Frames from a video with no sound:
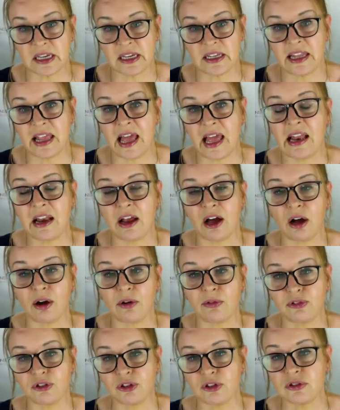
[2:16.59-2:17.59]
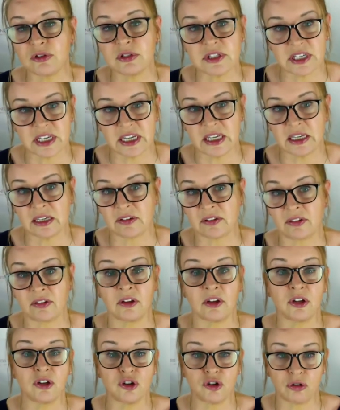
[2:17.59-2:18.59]
and that often
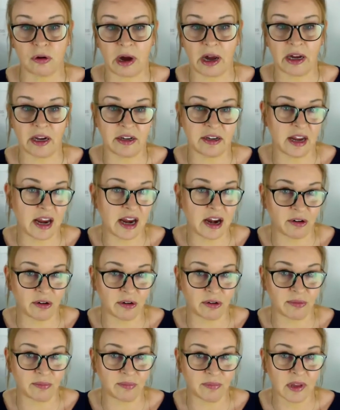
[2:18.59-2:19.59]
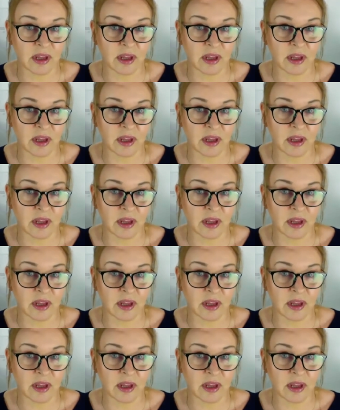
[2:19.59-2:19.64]
takes try and error.